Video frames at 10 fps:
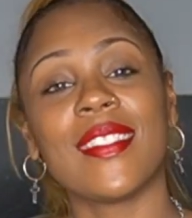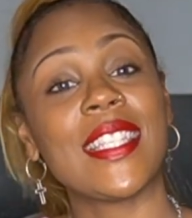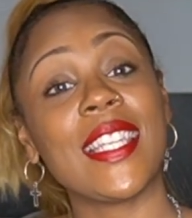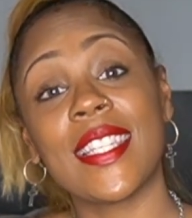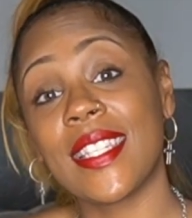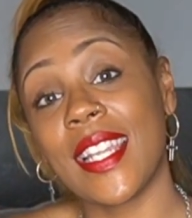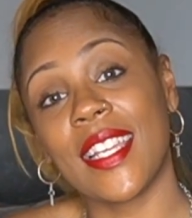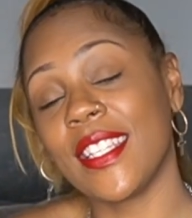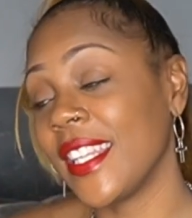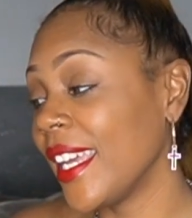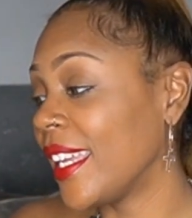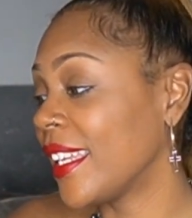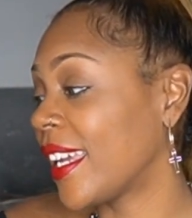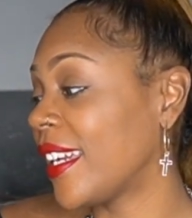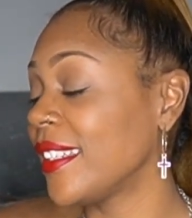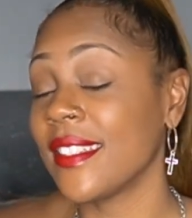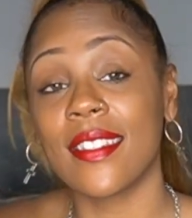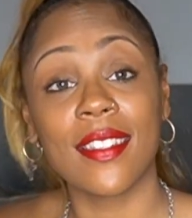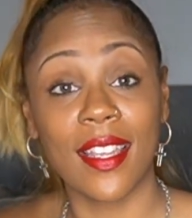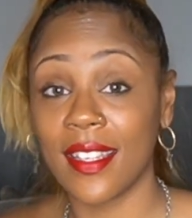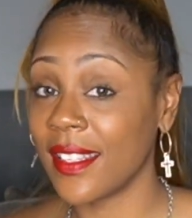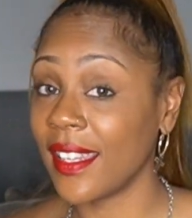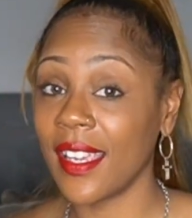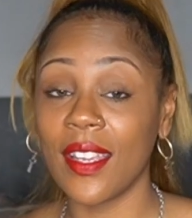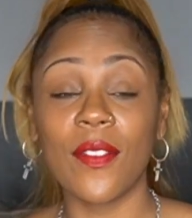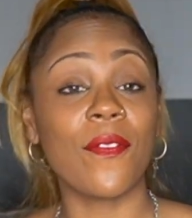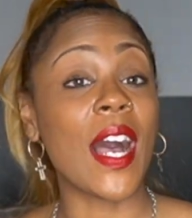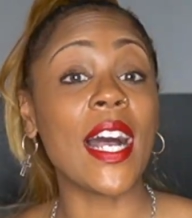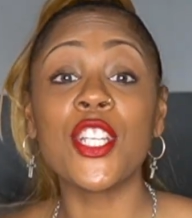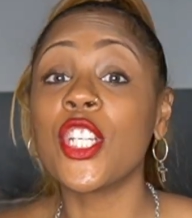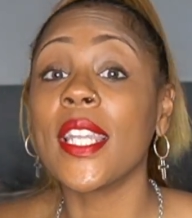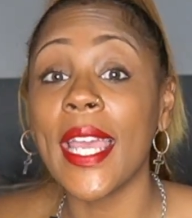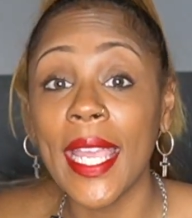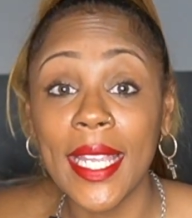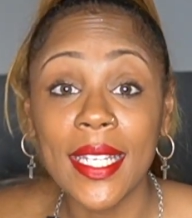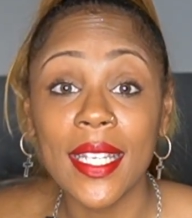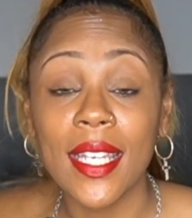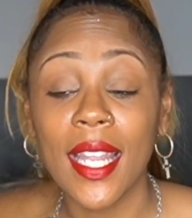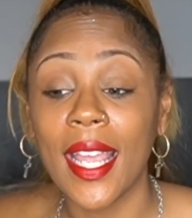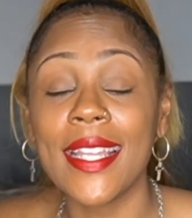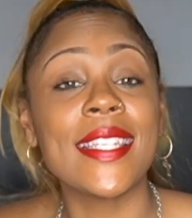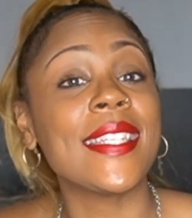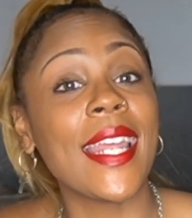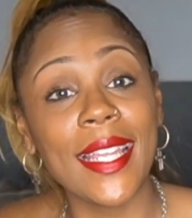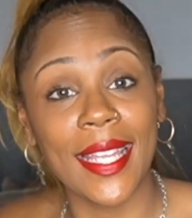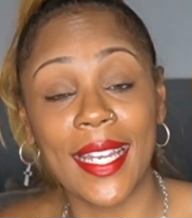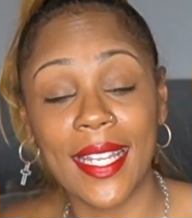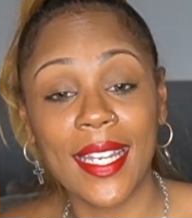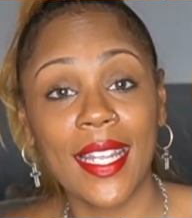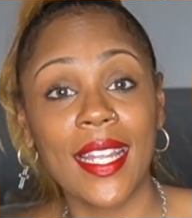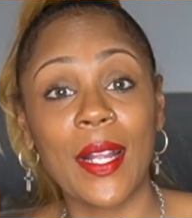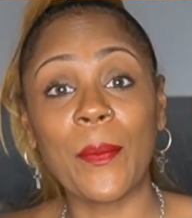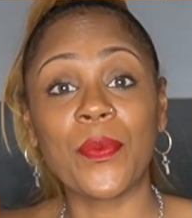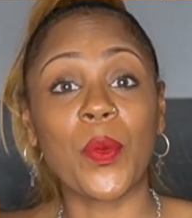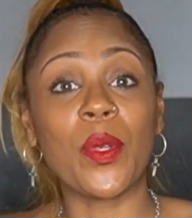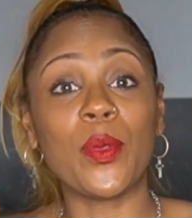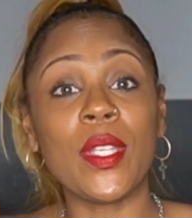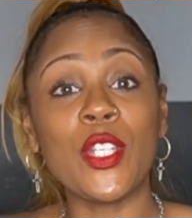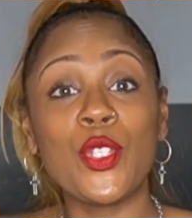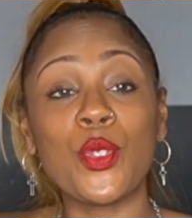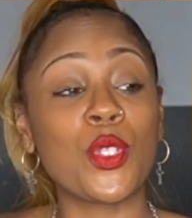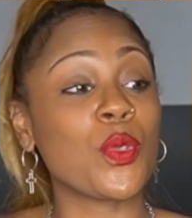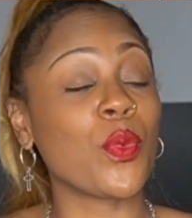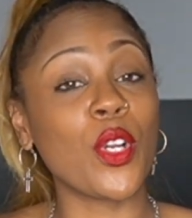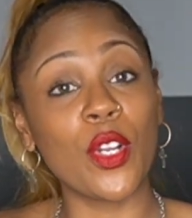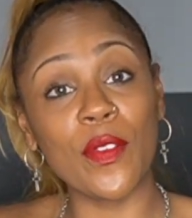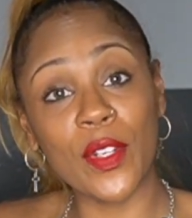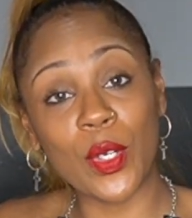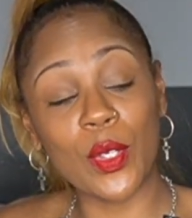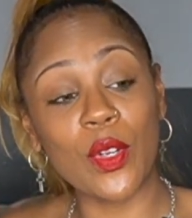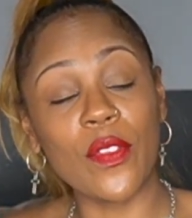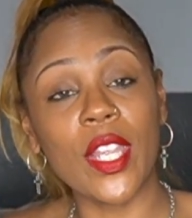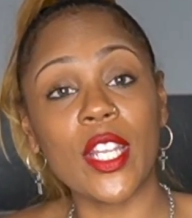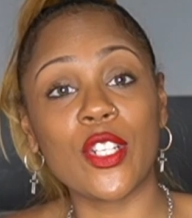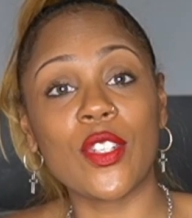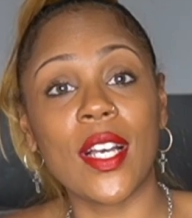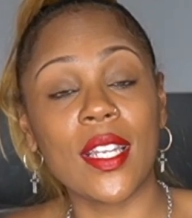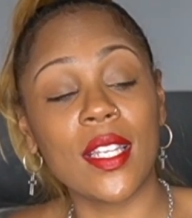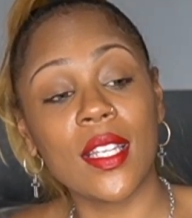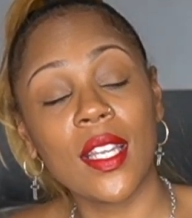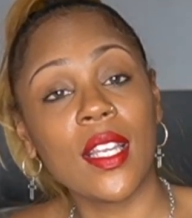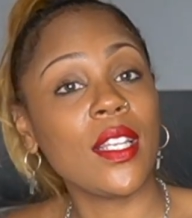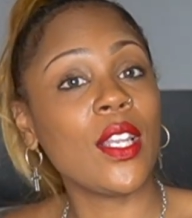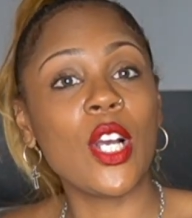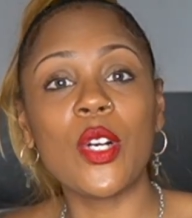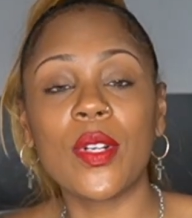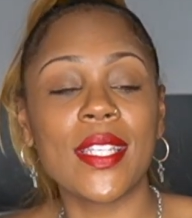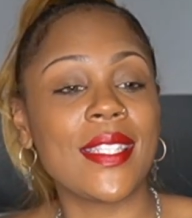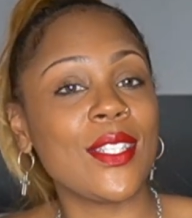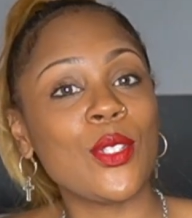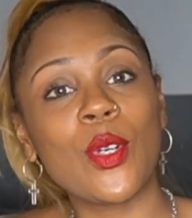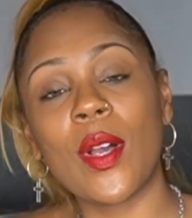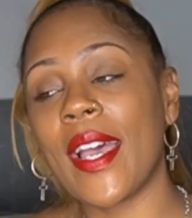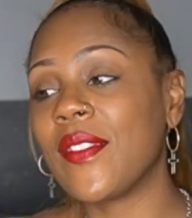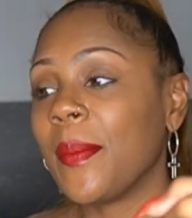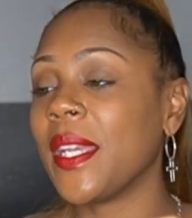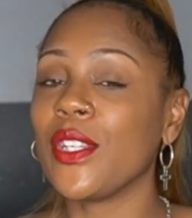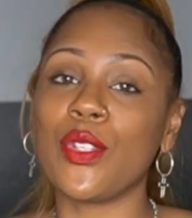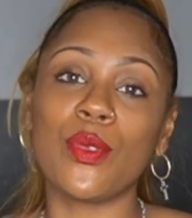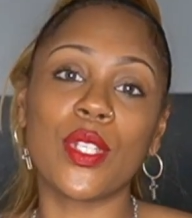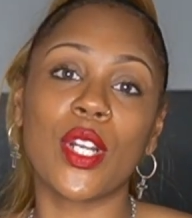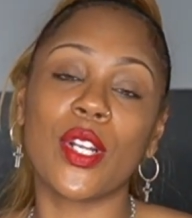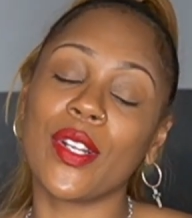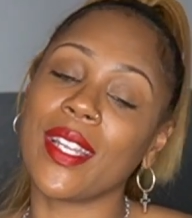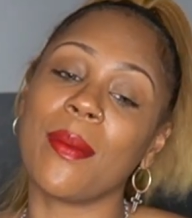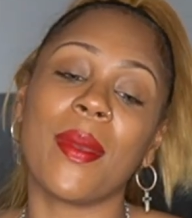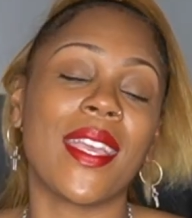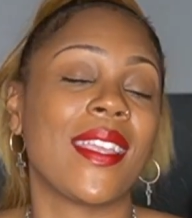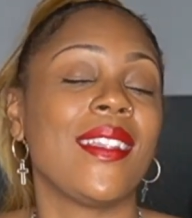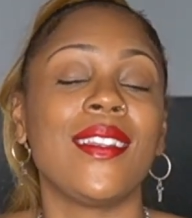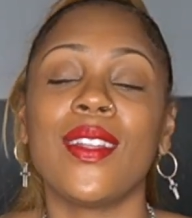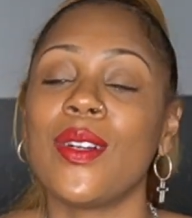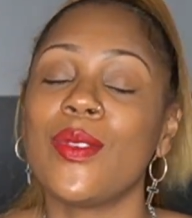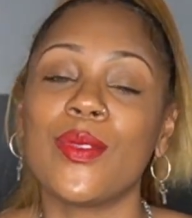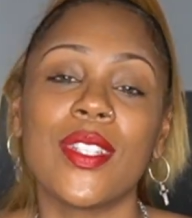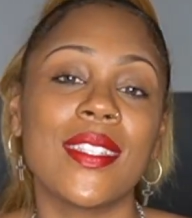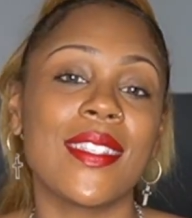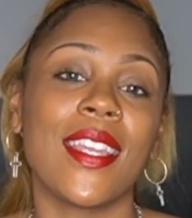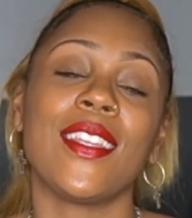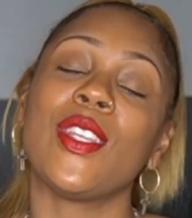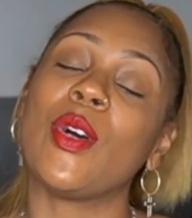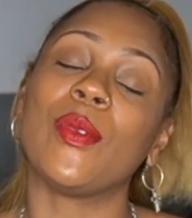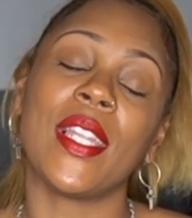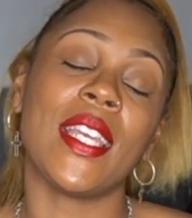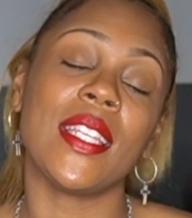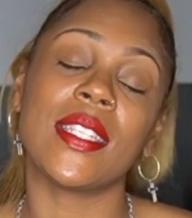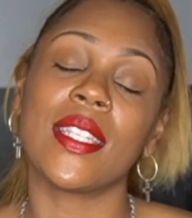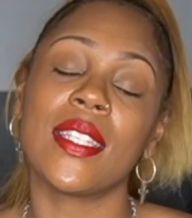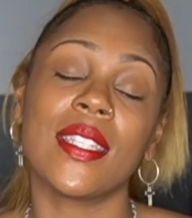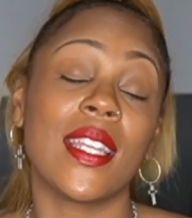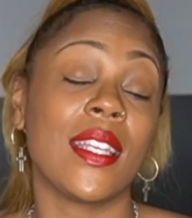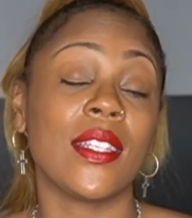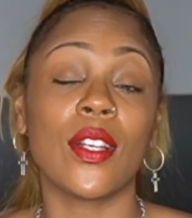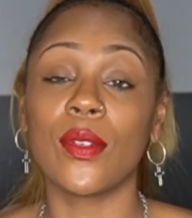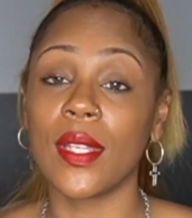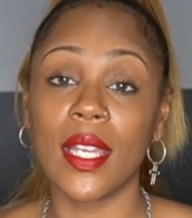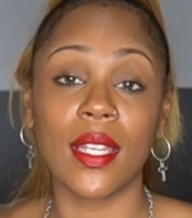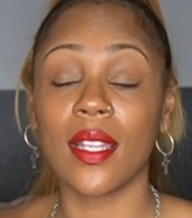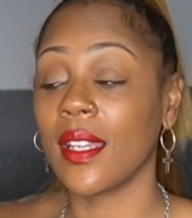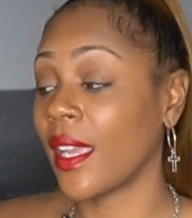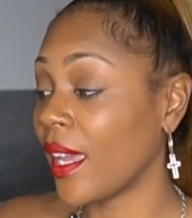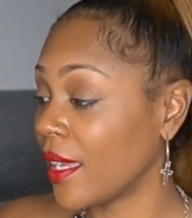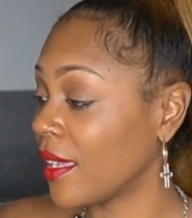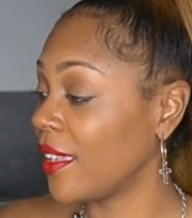sis, stay in your lane, okay? Stay in your lane. Find your lane and stay in it. We don't need you swerving on over here trying to, no, because then you're going to have to make a U-turn to get back in. No, just stay in your own lane, sis. Stay in your own lane, okay?